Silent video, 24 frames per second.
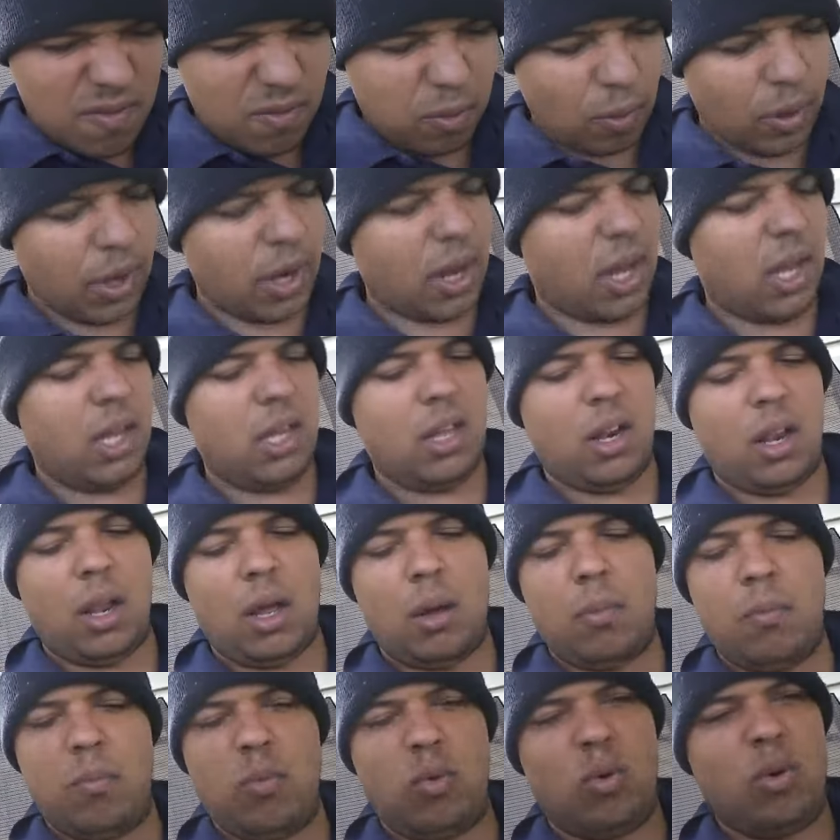Fortnite, a
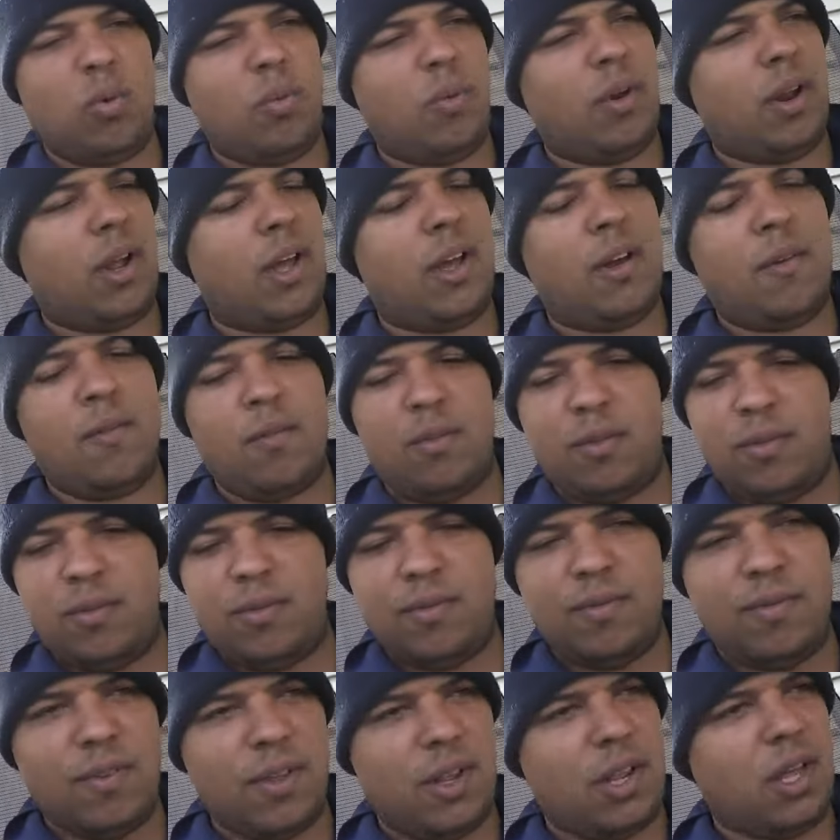lot more
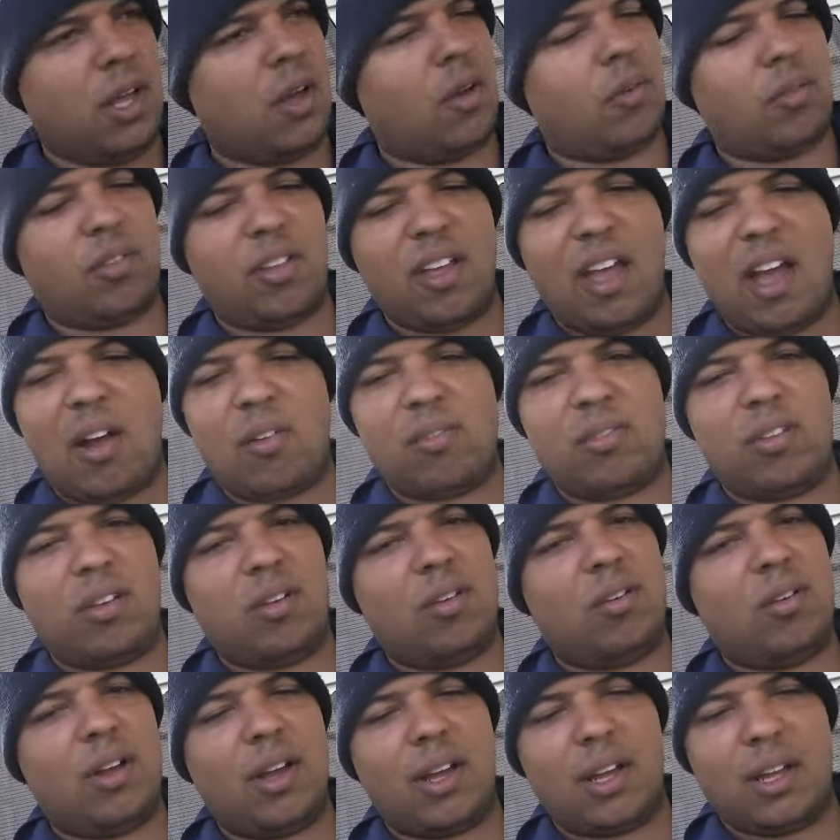whatever videos out
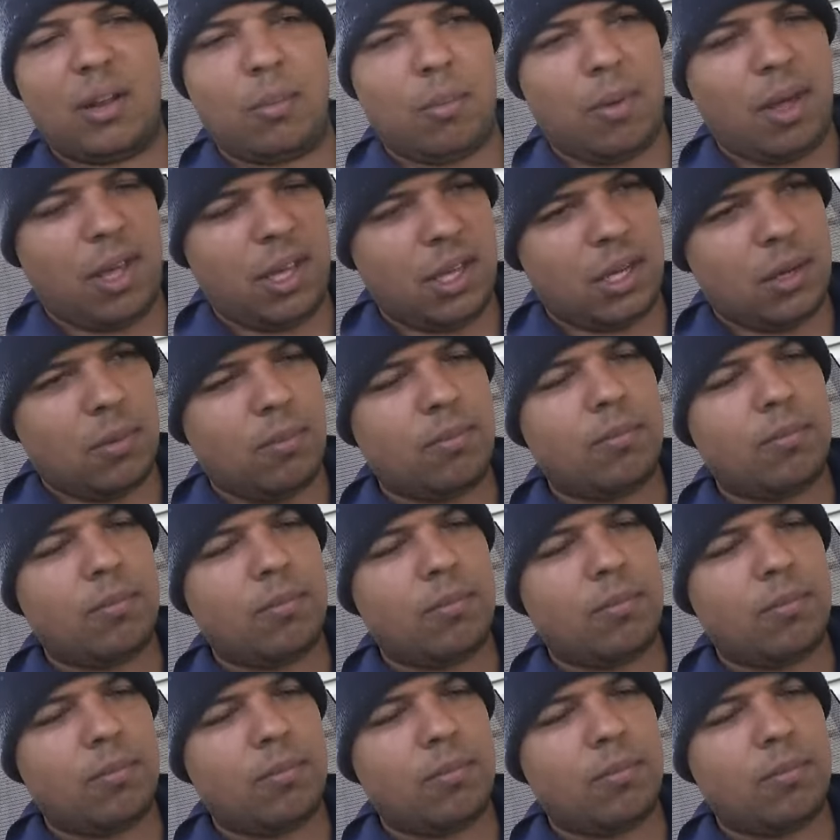there I can make.